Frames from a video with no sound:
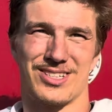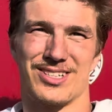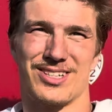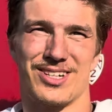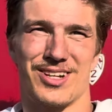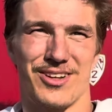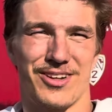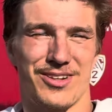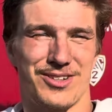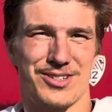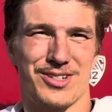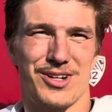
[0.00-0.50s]
You
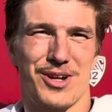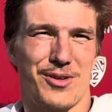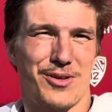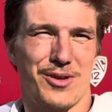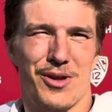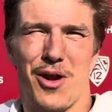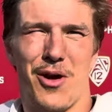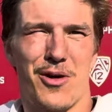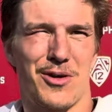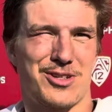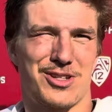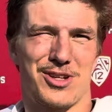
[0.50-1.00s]
know, there's
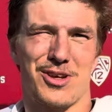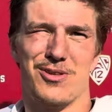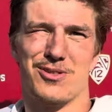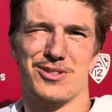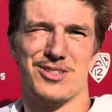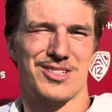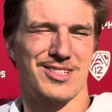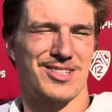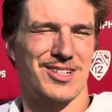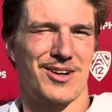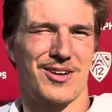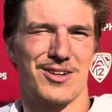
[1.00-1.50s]
no
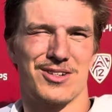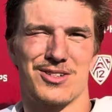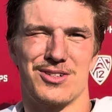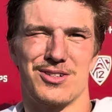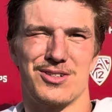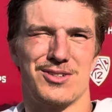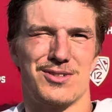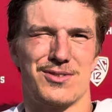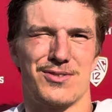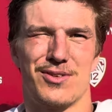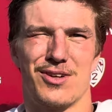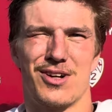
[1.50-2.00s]
excuses. No
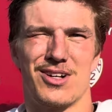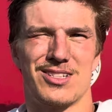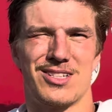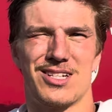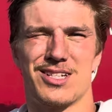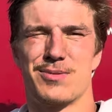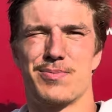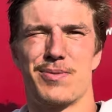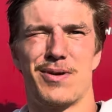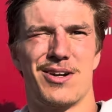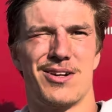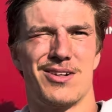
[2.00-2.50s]
excuses for us
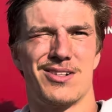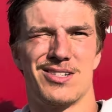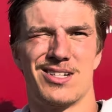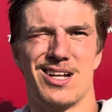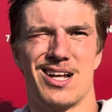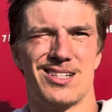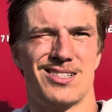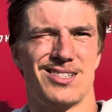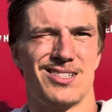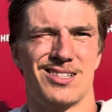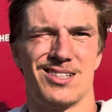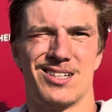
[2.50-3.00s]
as players
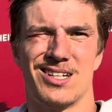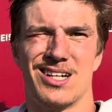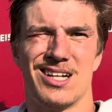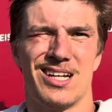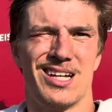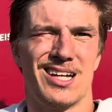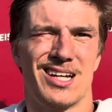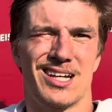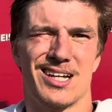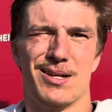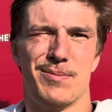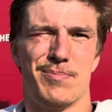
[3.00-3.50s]
not to
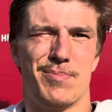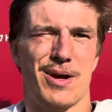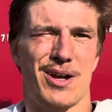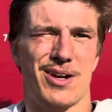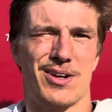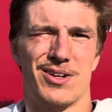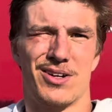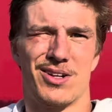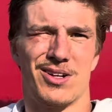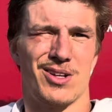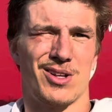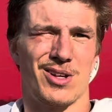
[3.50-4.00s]
get
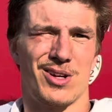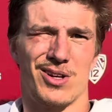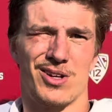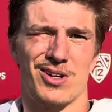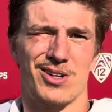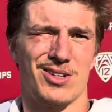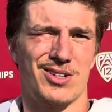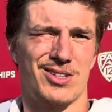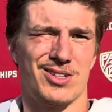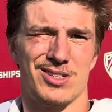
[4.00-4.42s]
better and learn.